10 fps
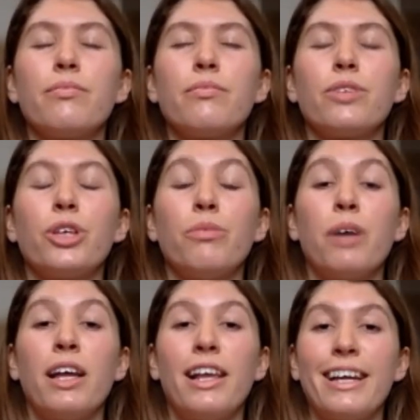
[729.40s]
You
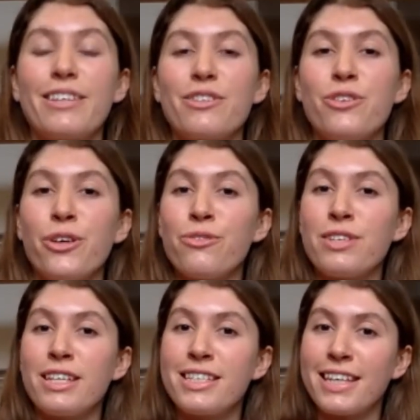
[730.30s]
might like to
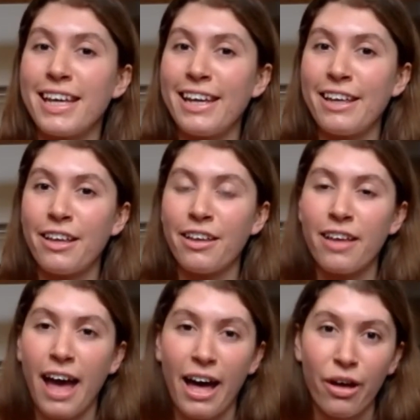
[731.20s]
notice here
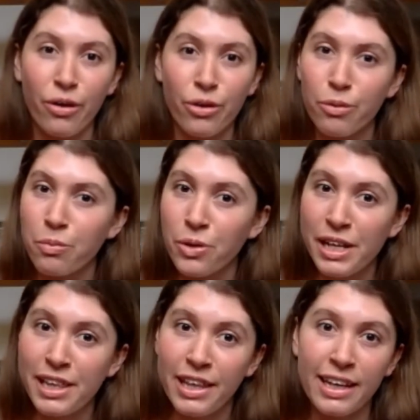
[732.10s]
how you're
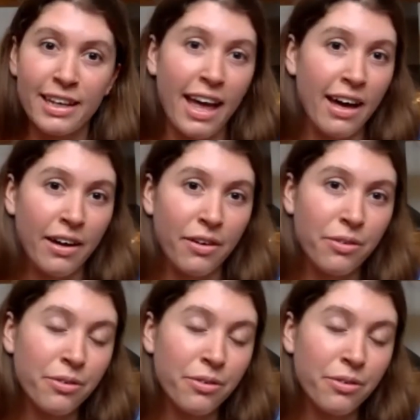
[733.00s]
breathing now,